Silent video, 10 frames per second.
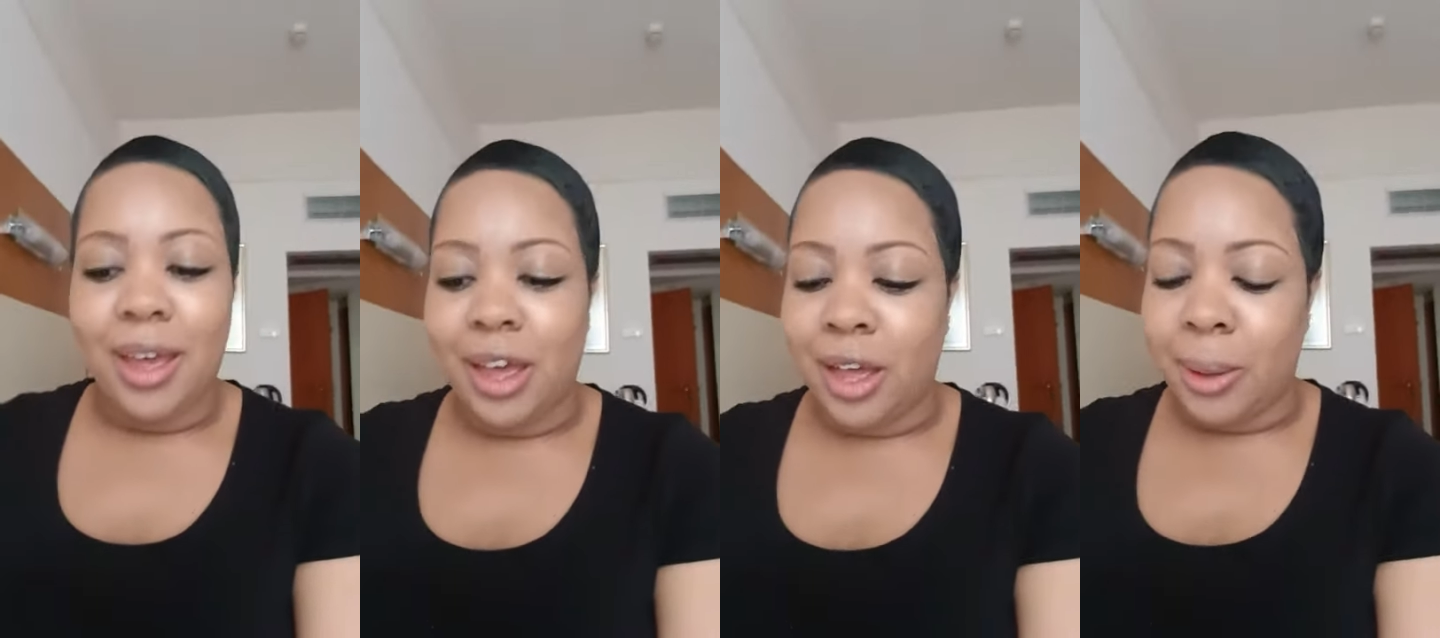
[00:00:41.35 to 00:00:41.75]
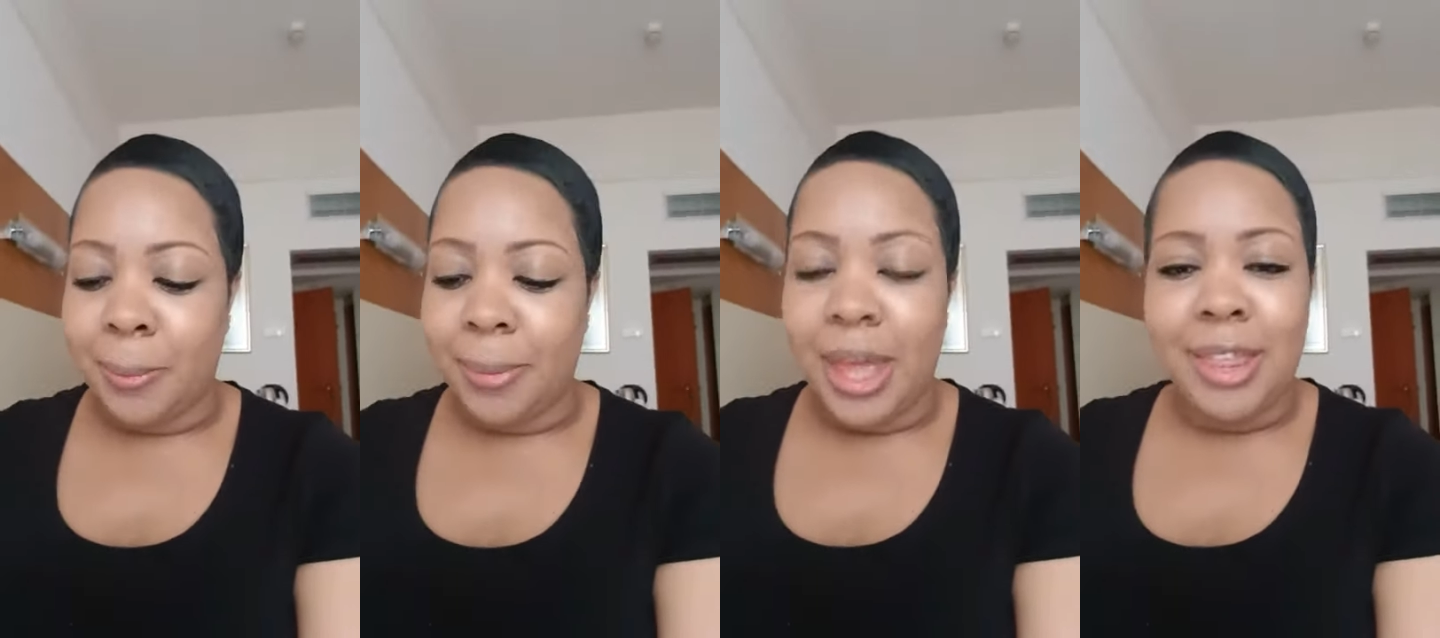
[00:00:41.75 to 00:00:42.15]

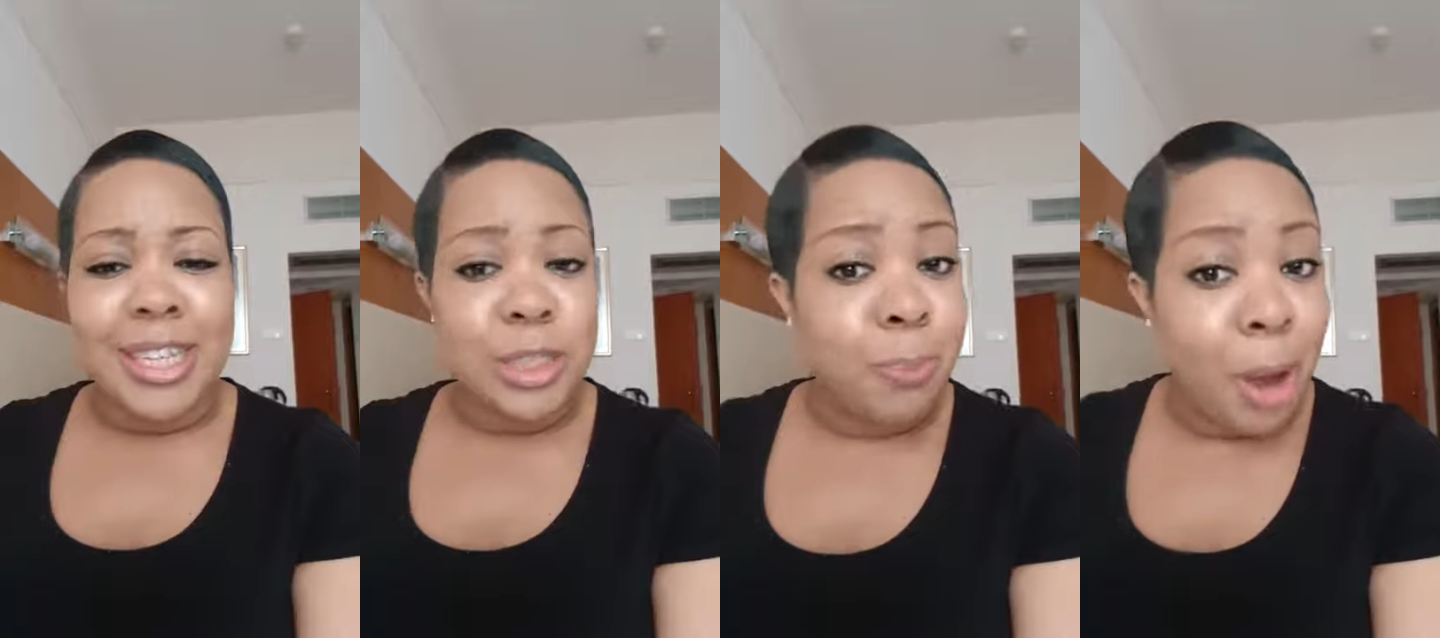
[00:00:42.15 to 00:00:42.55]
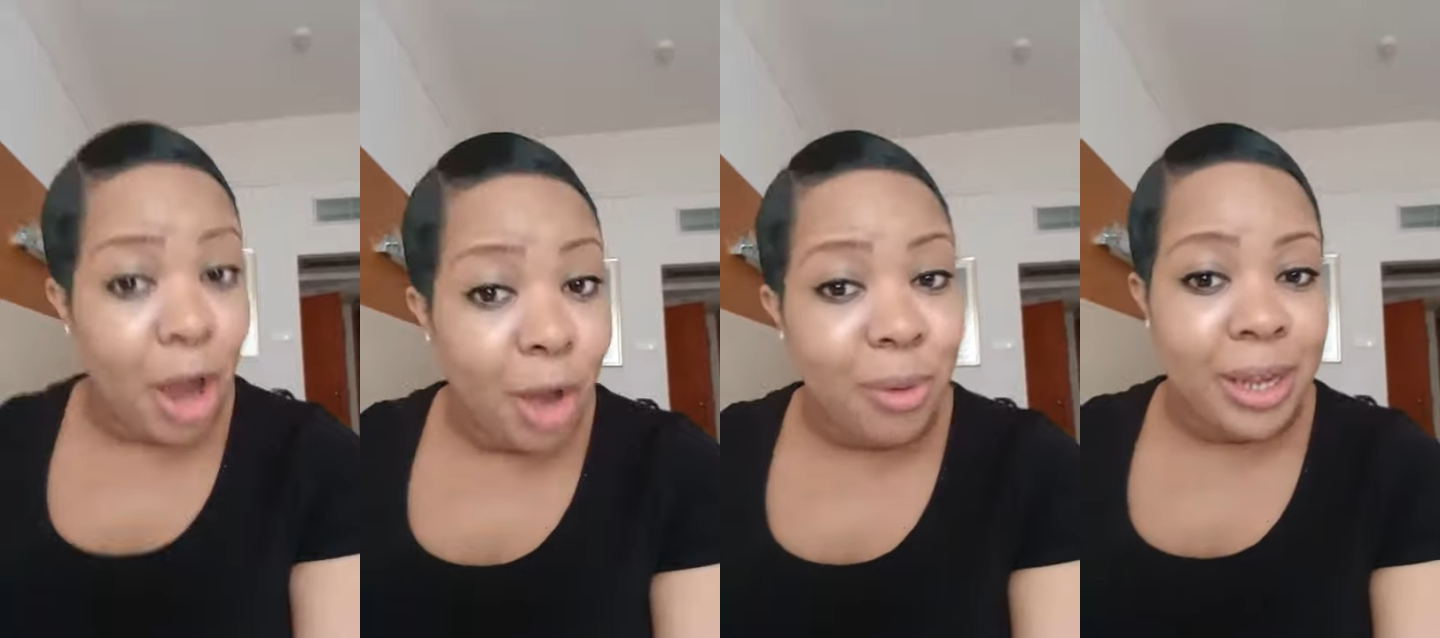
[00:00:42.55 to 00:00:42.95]
um, this
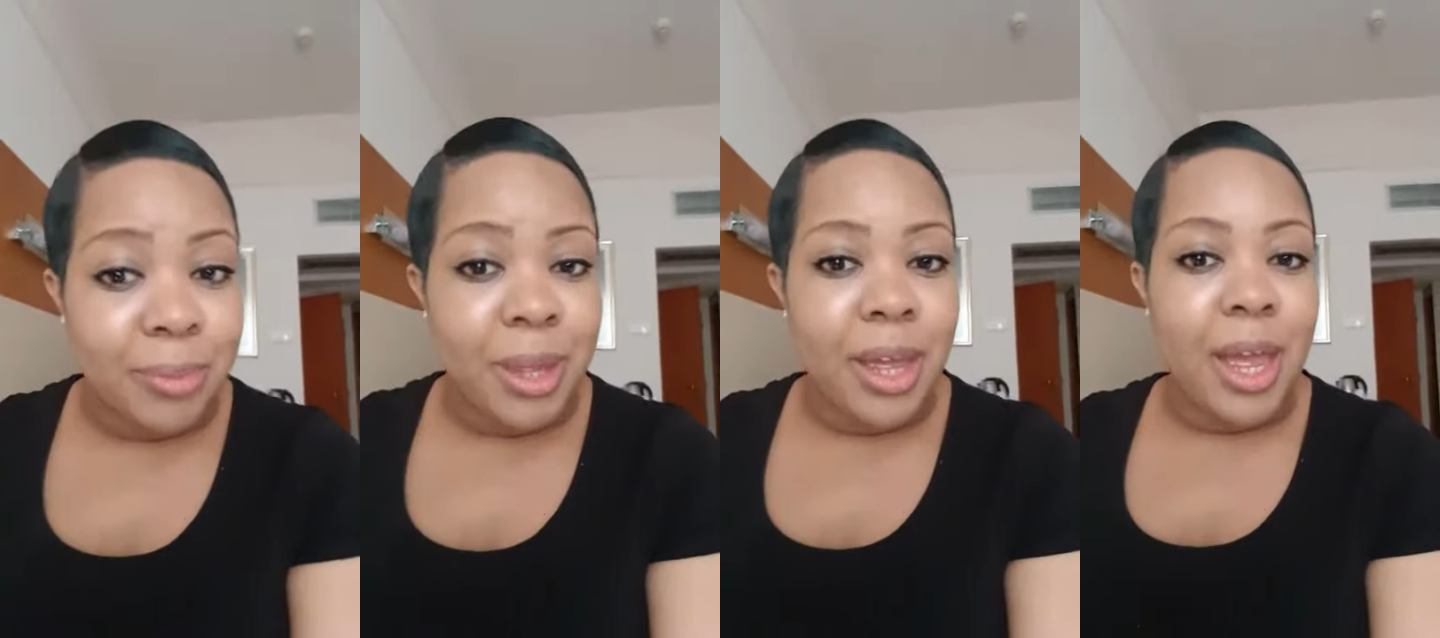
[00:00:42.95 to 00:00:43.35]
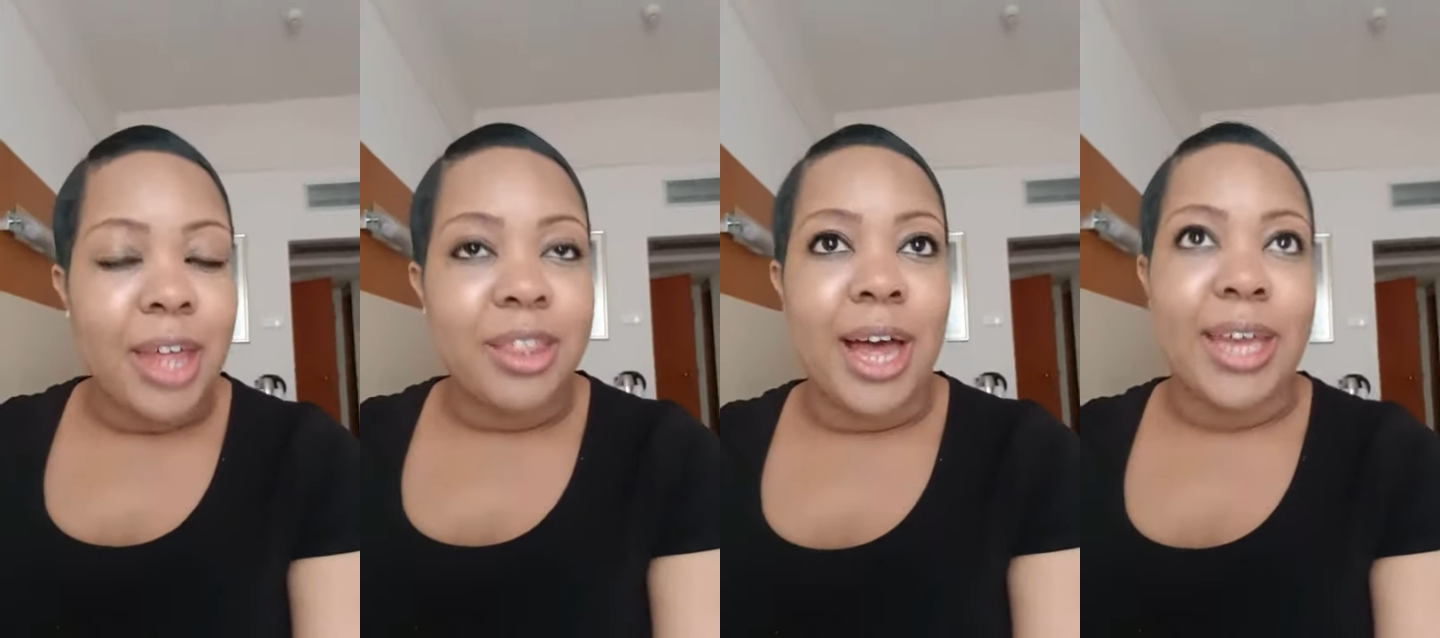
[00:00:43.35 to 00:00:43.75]
poem
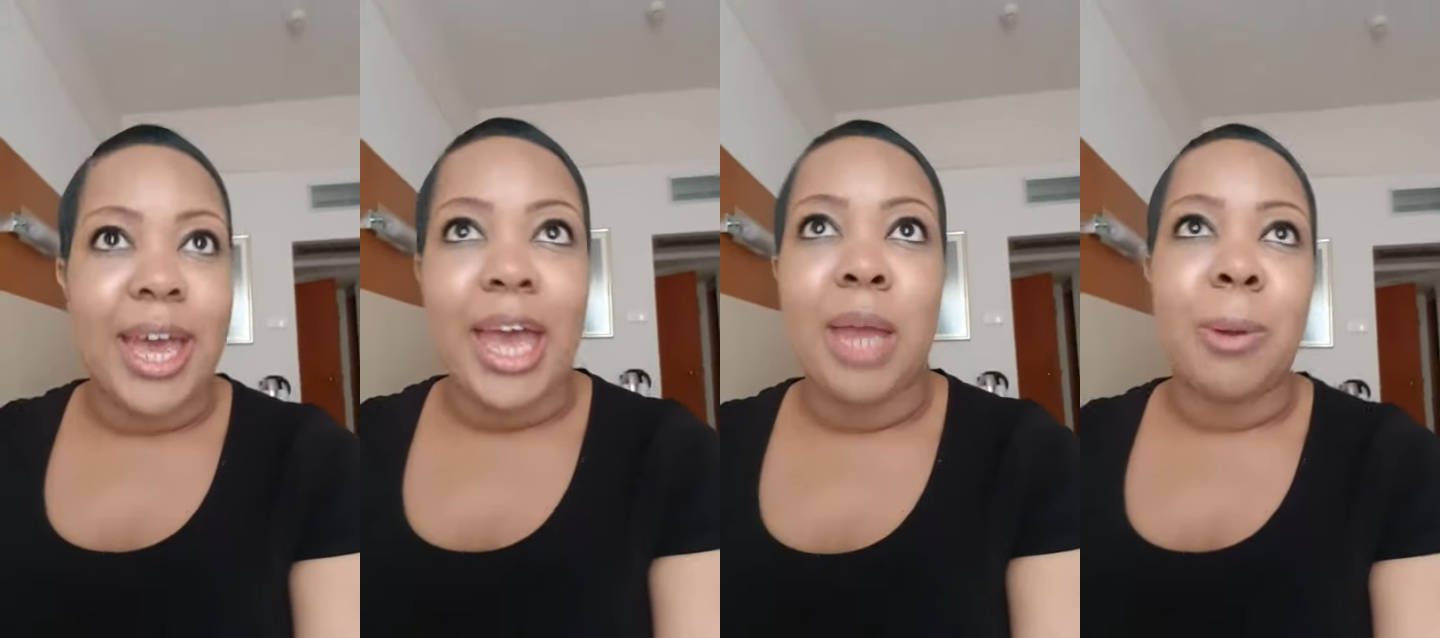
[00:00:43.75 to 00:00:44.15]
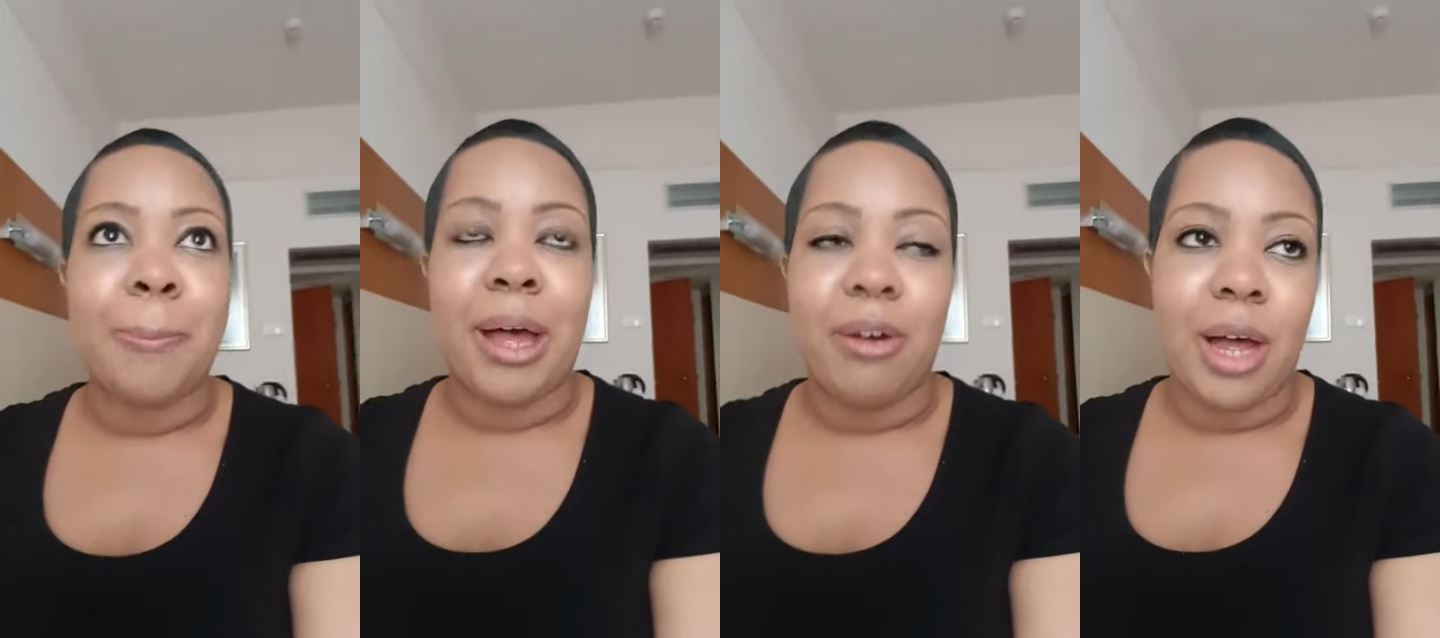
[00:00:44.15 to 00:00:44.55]
that I came
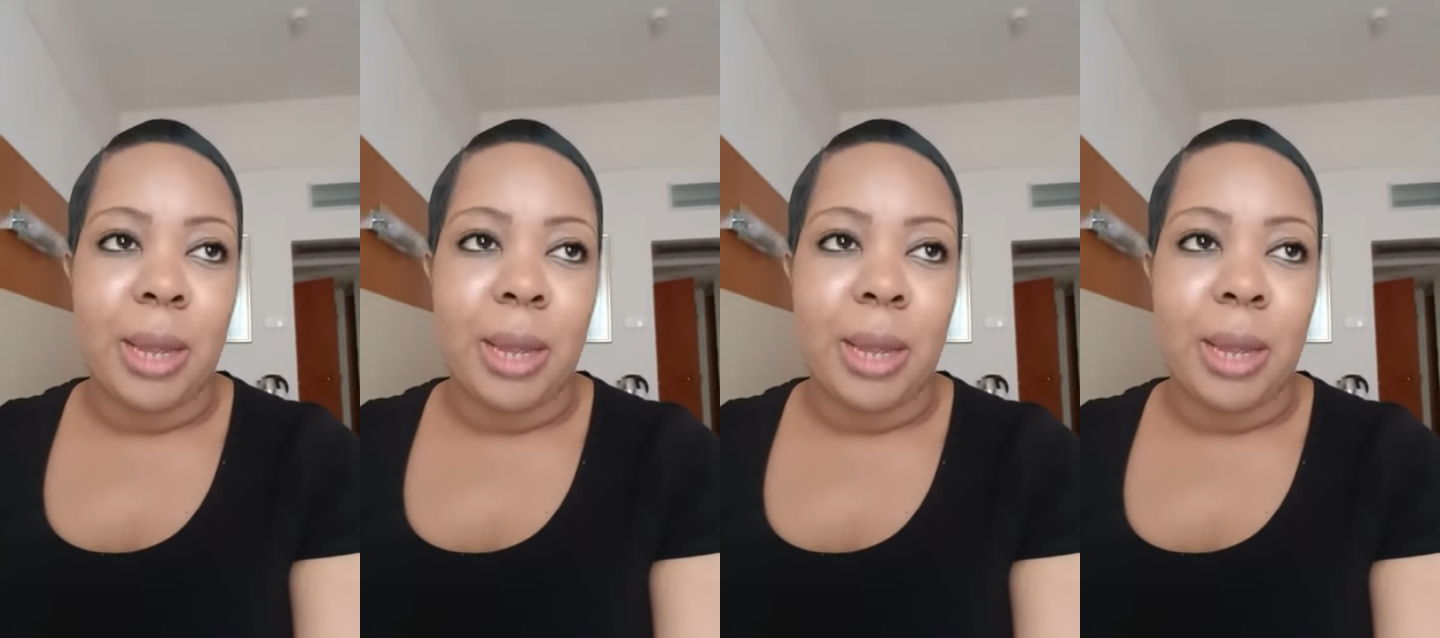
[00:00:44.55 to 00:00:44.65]
about.